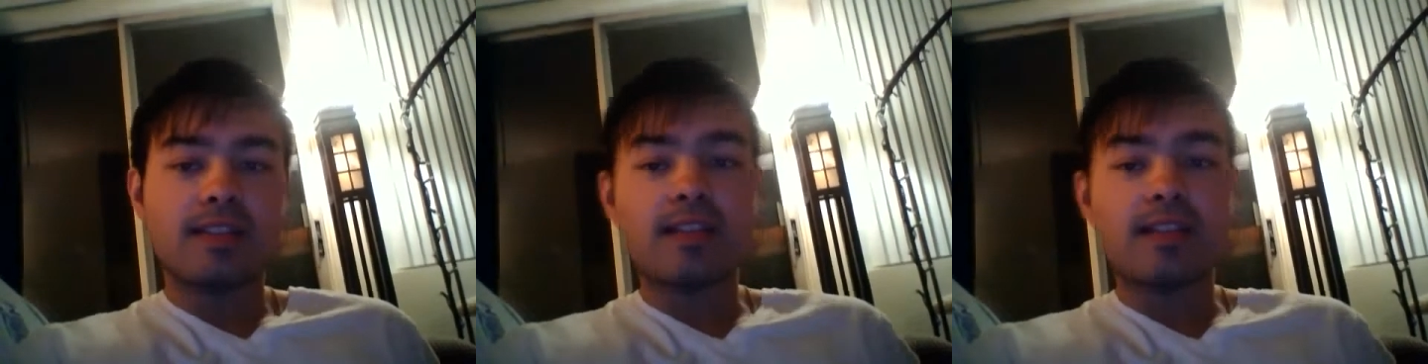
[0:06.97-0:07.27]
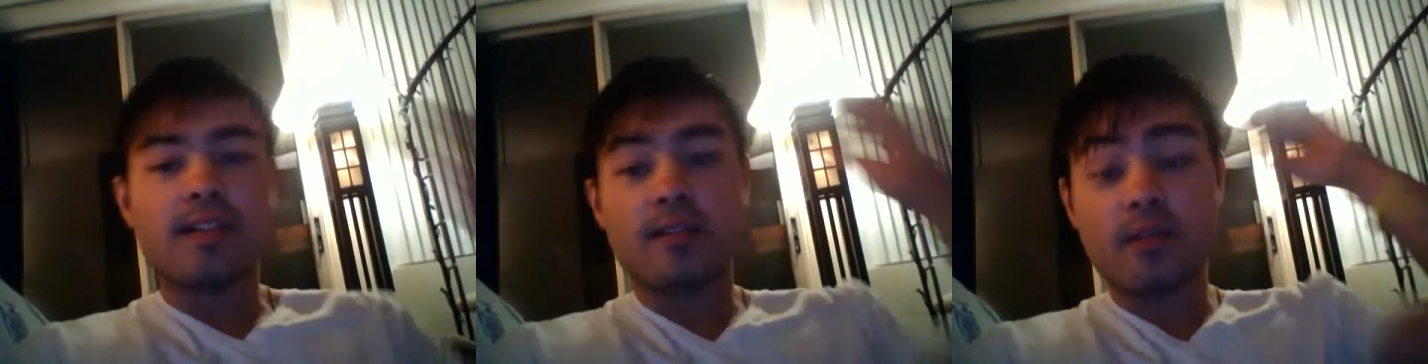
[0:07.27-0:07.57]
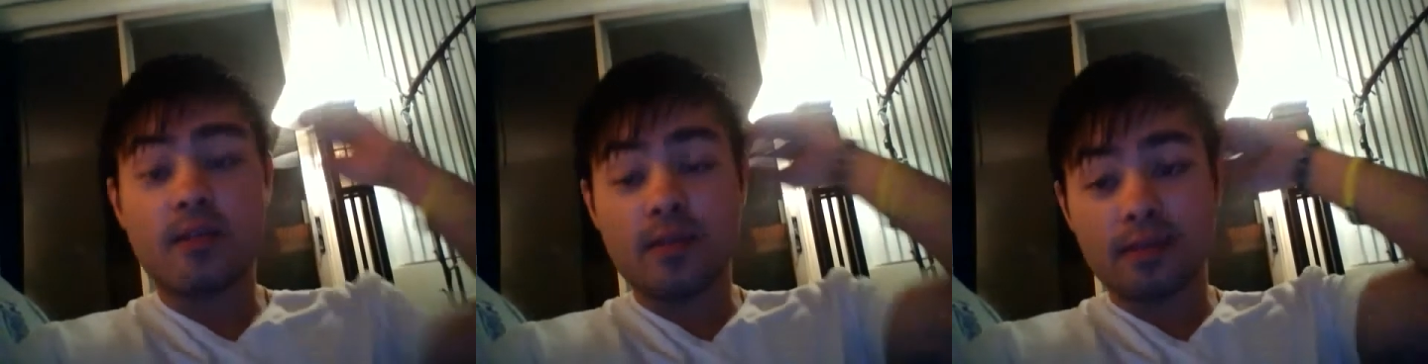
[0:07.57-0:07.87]

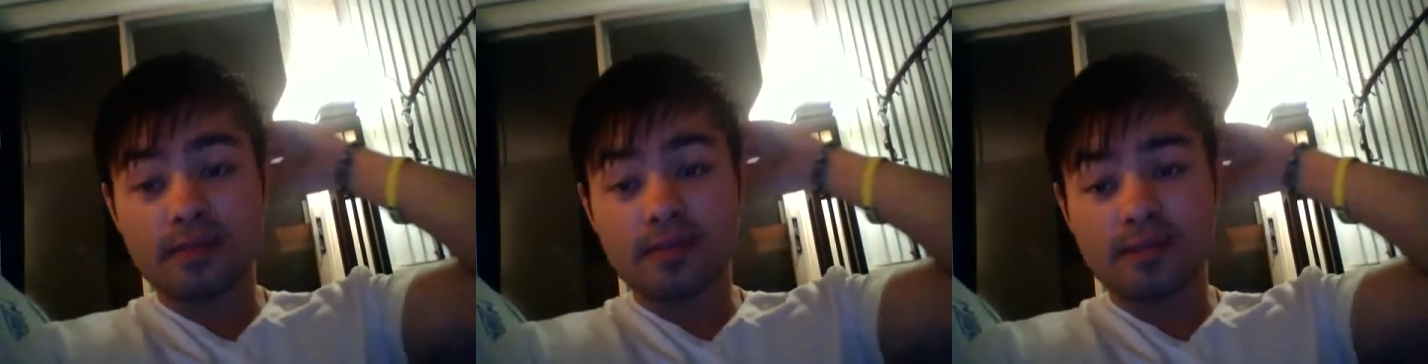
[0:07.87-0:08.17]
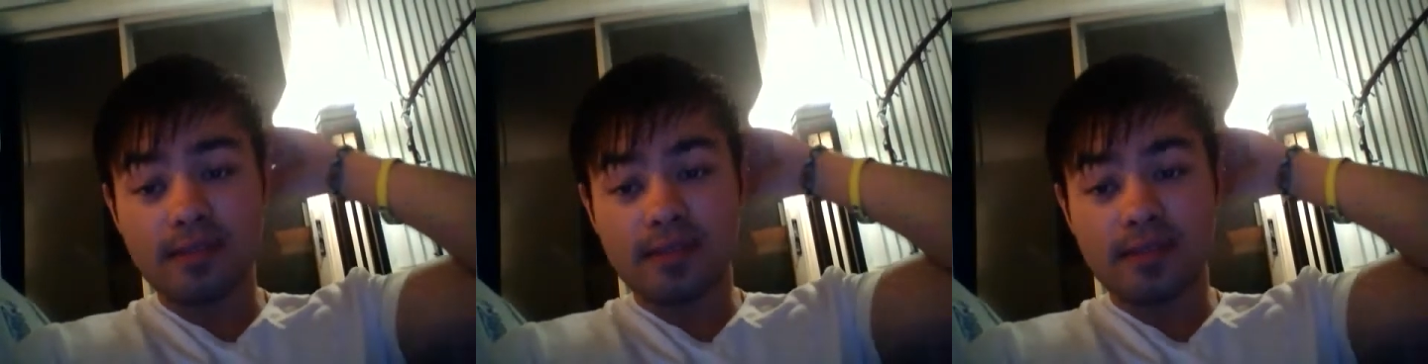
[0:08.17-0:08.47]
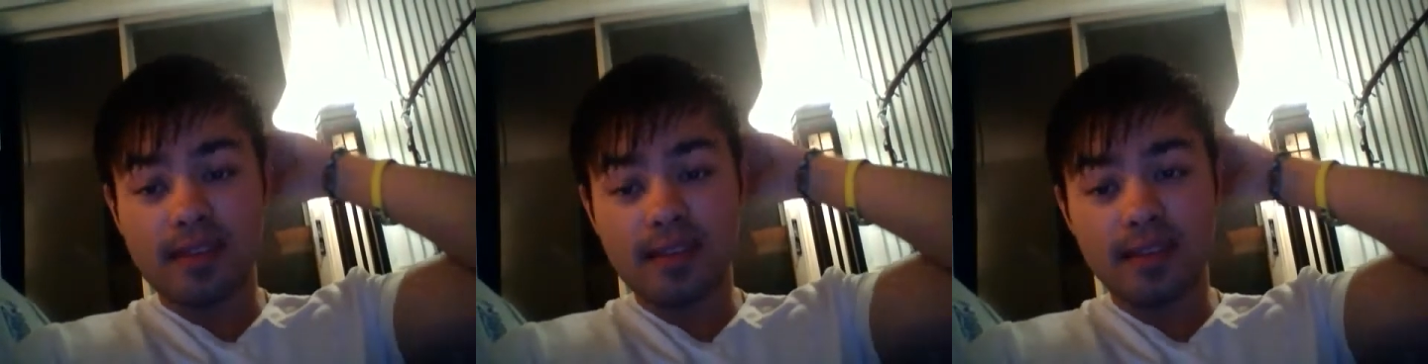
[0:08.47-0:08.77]
so
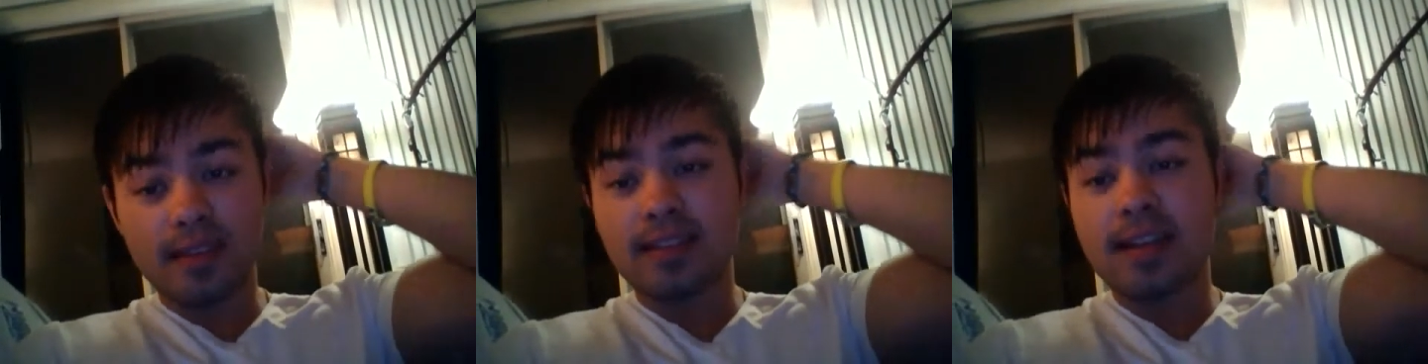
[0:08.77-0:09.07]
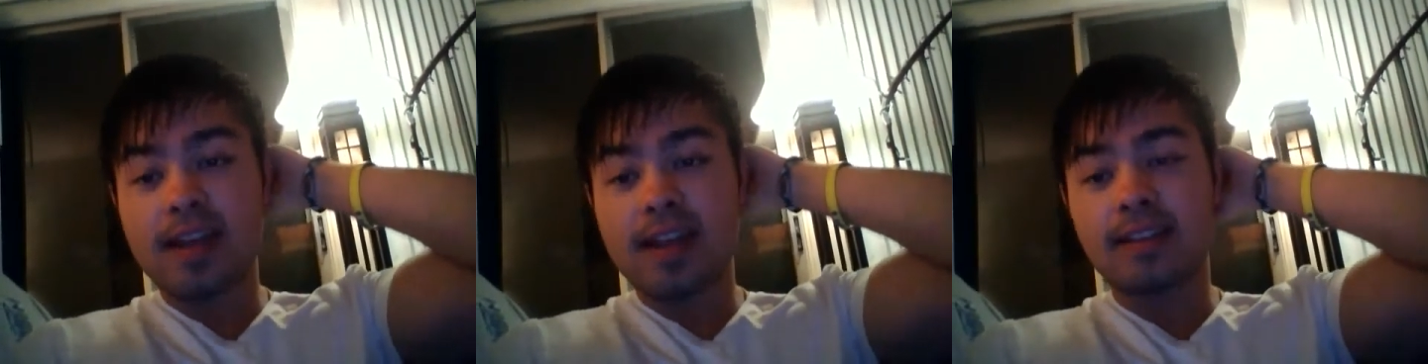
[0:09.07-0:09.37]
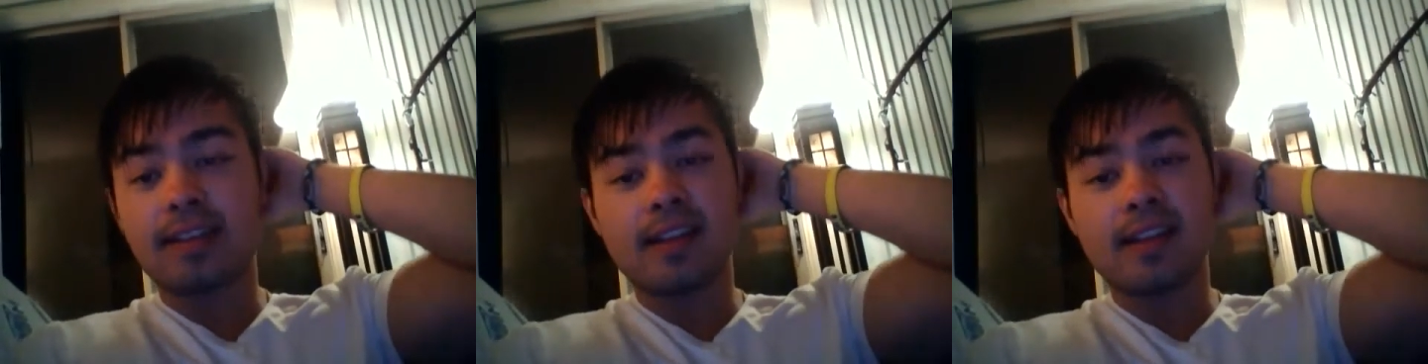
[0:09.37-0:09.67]
things did not
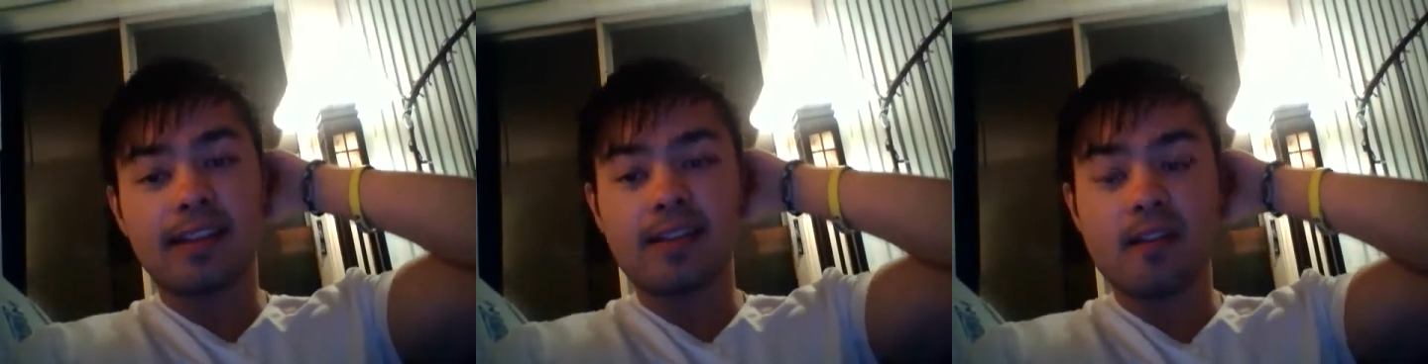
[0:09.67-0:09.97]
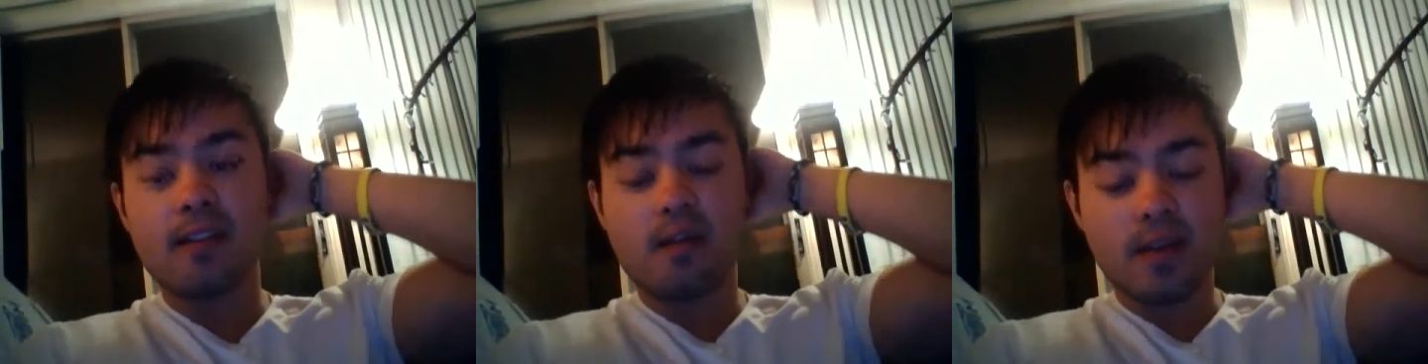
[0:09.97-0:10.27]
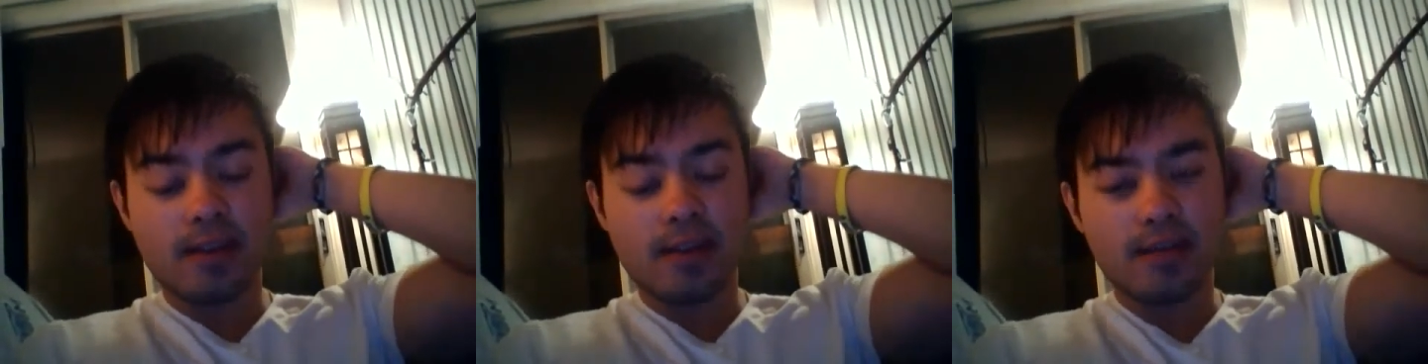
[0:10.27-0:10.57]
exactly go our
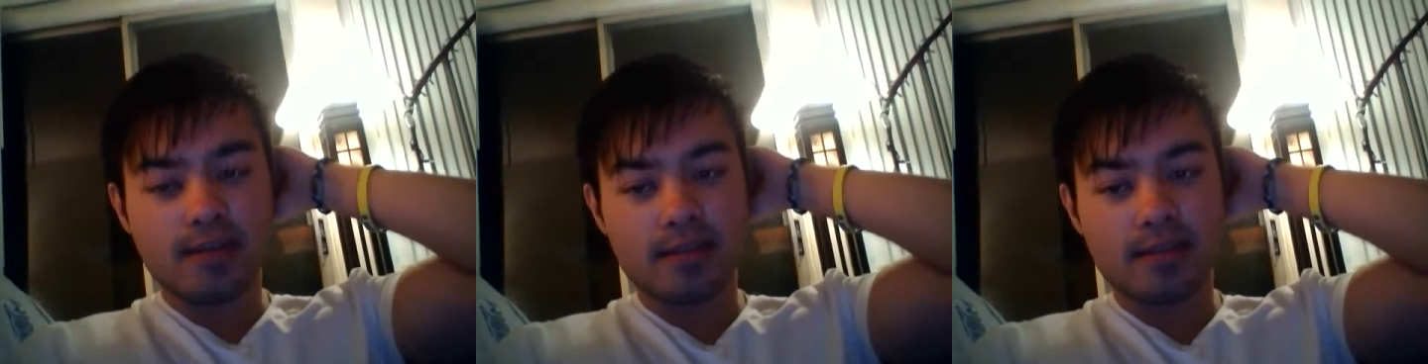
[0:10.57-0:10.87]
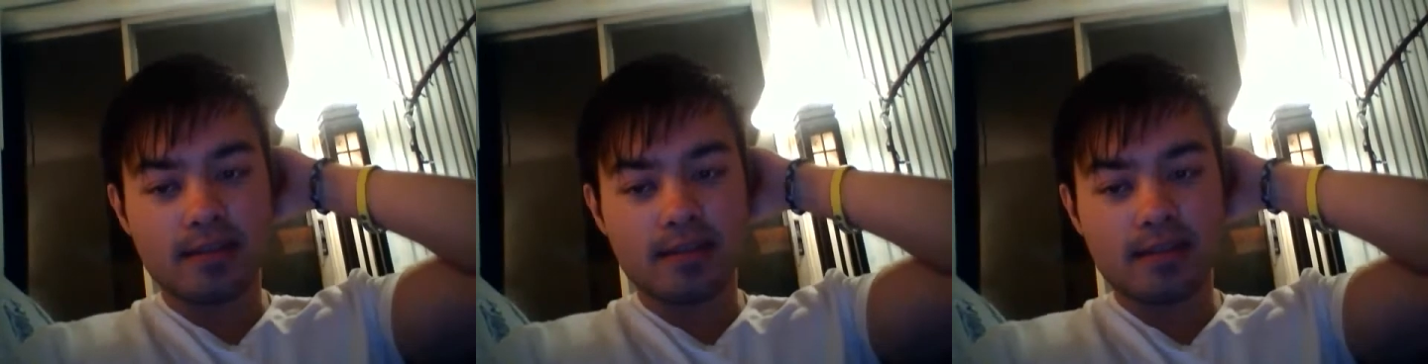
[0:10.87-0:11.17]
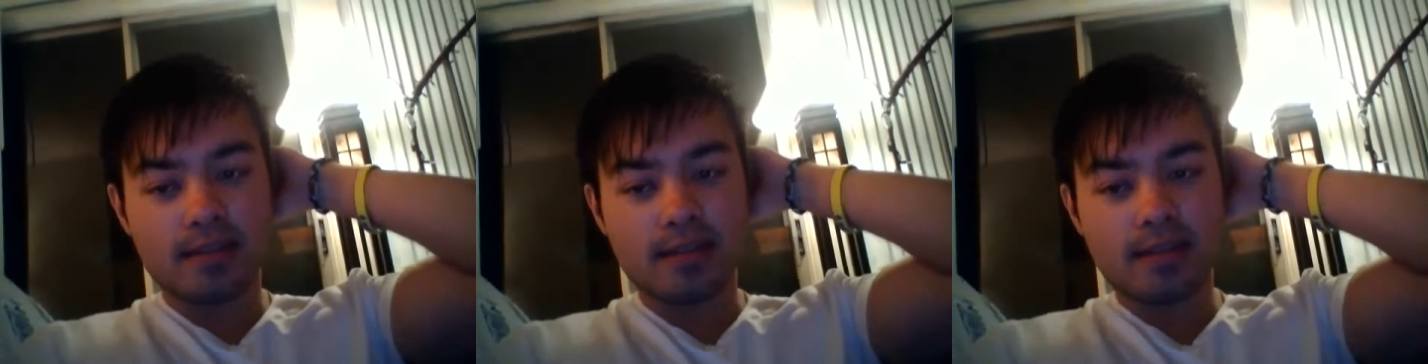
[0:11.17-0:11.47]
way.
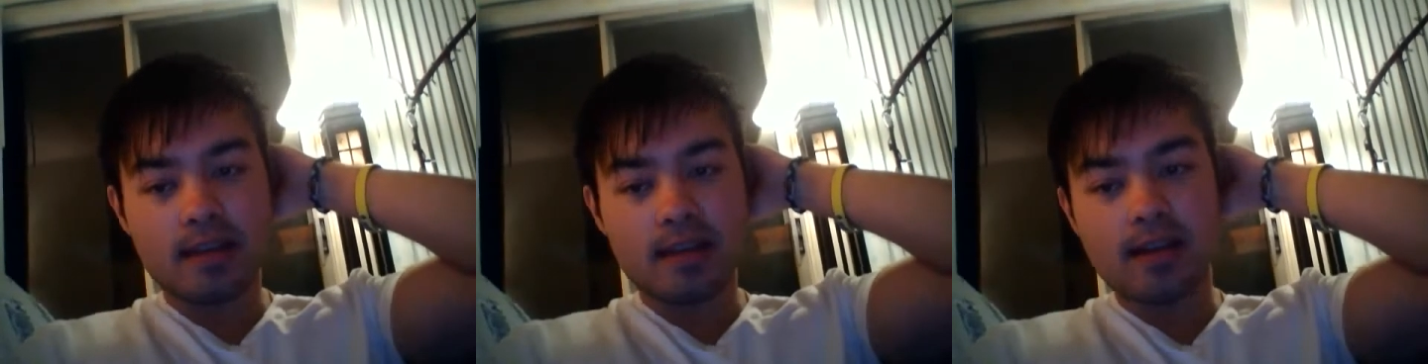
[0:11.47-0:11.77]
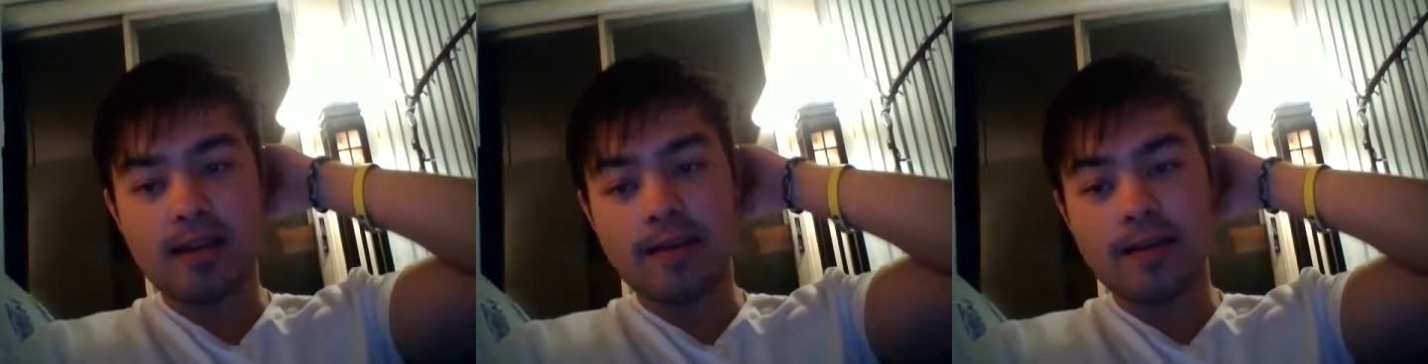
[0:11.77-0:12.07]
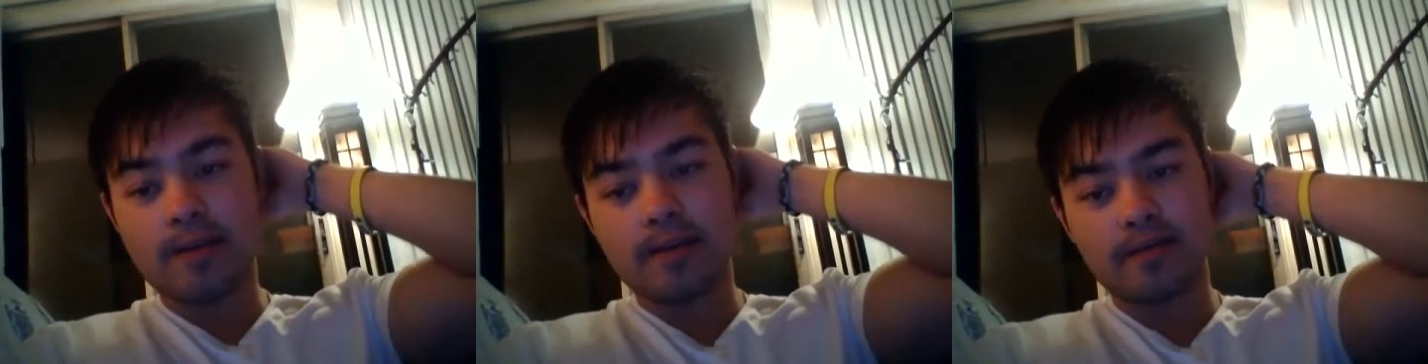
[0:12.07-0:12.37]

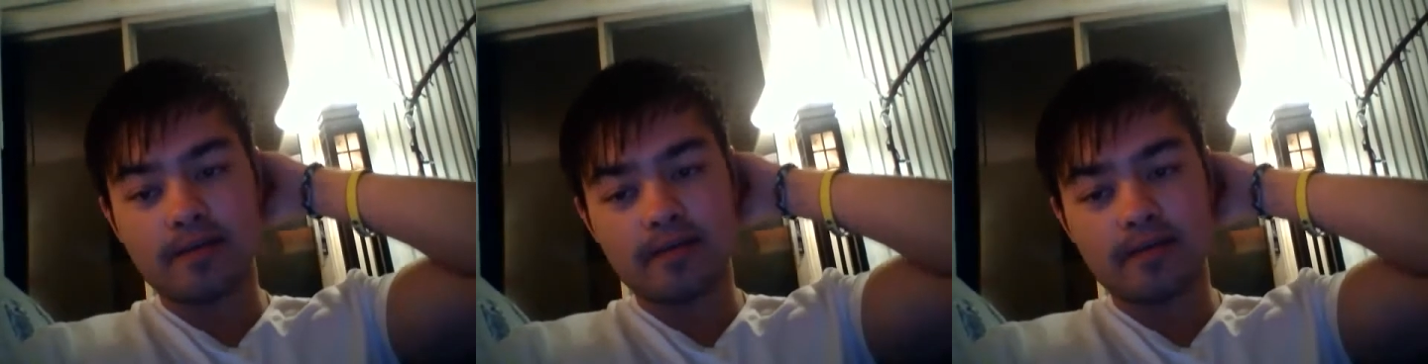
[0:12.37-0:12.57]
Um,